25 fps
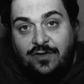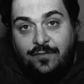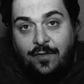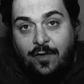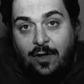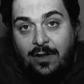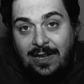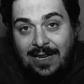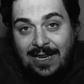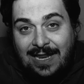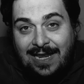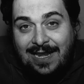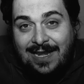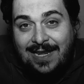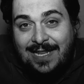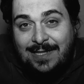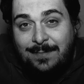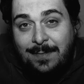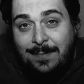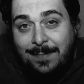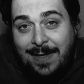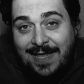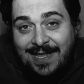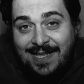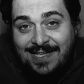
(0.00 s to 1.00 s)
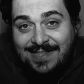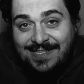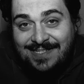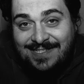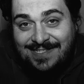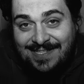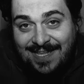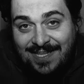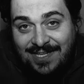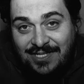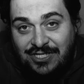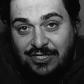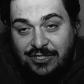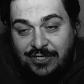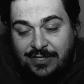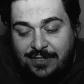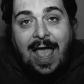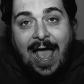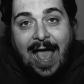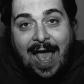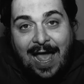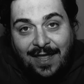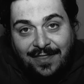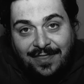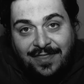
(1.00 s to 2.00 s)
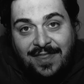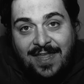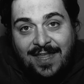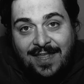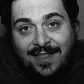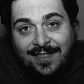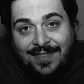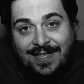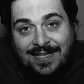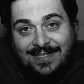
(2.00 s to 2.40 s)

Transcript: of all, let me make a distinction. I think